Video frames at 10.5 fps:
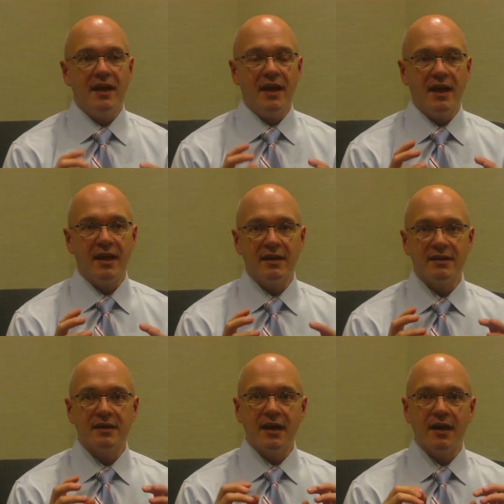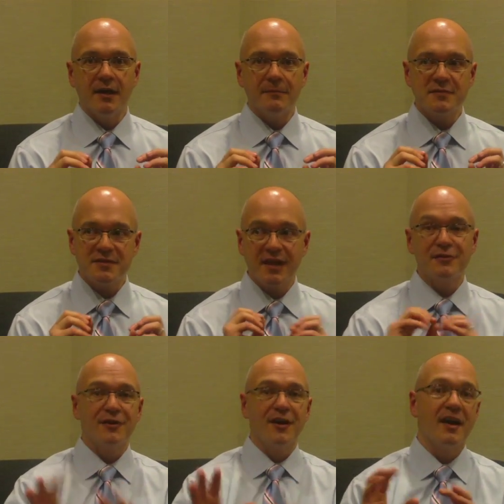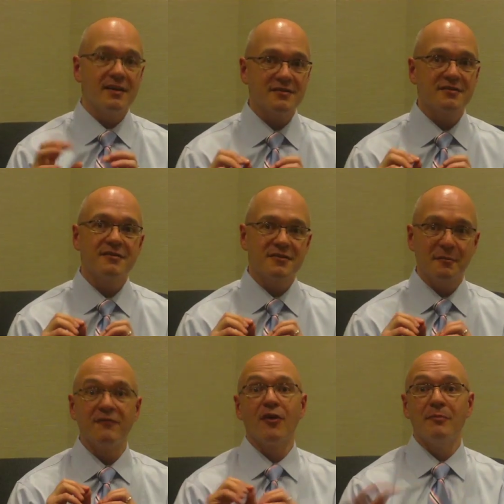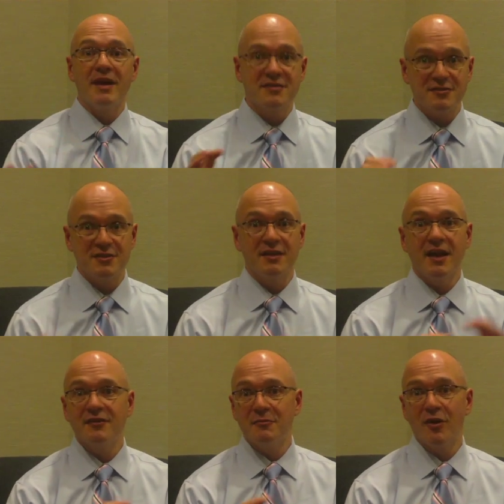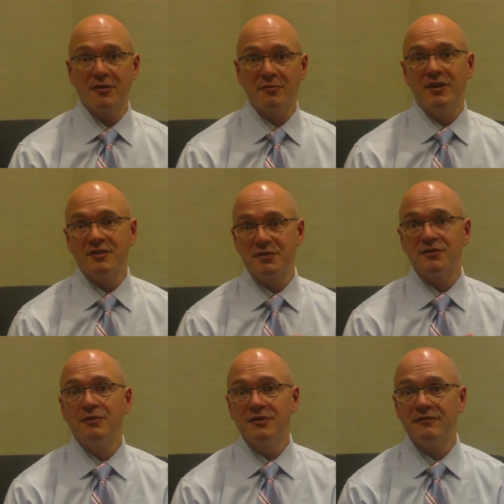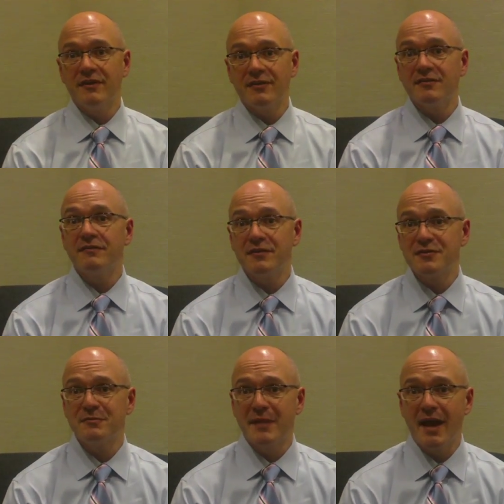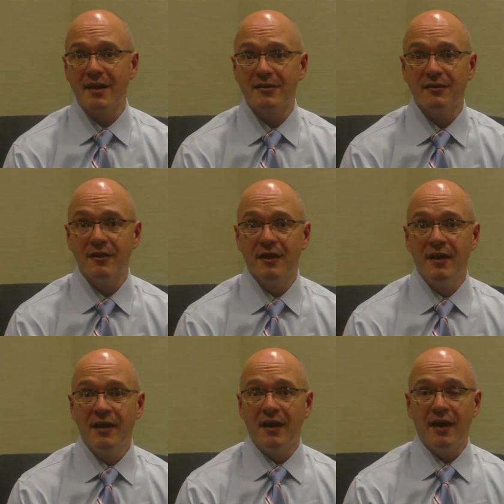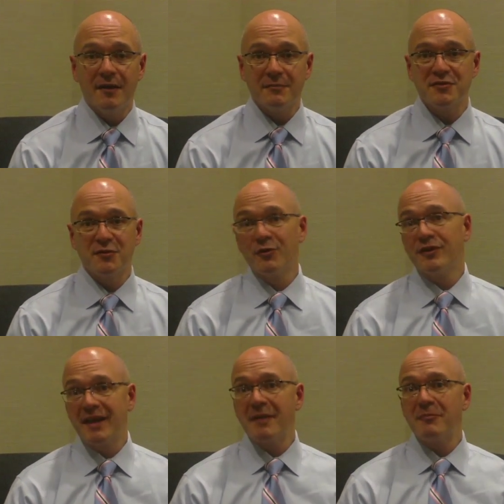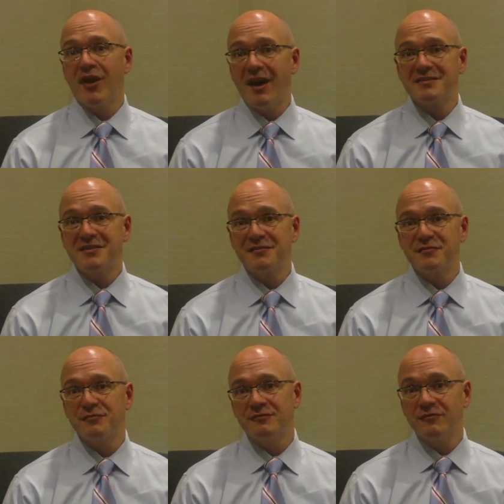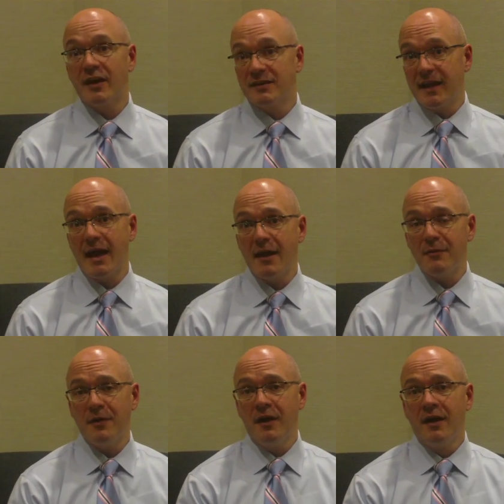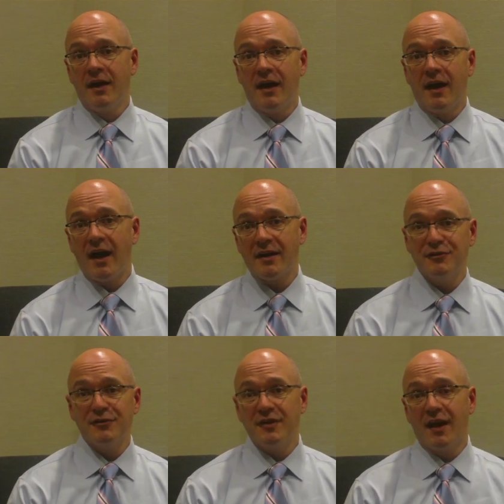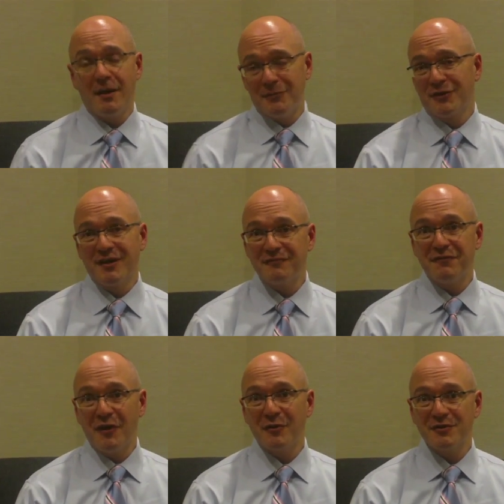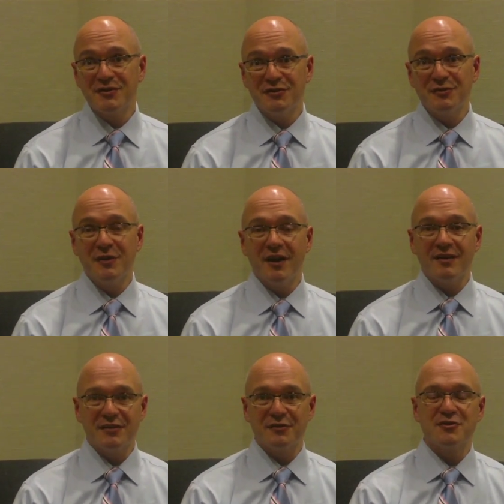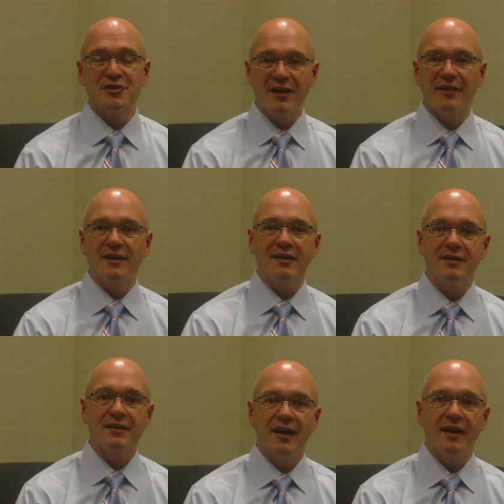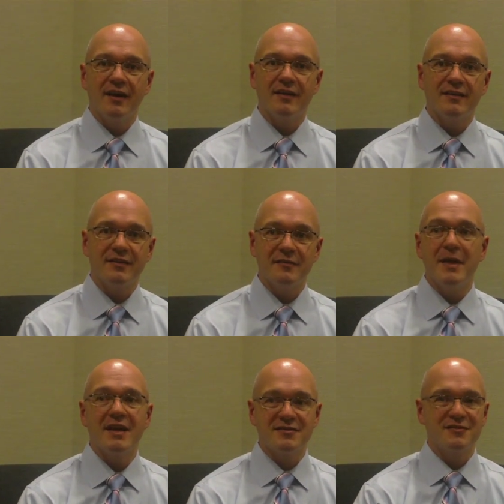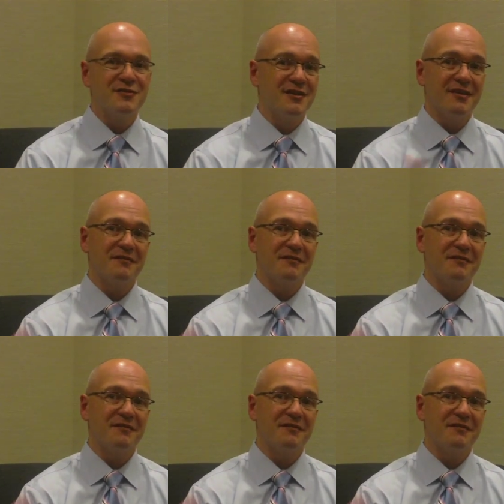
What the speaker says: and standardize some of our messaging out in the marketplace, but do it in a very efficient manner. So we're in that process right now. I'm looking forward to sharing the message and the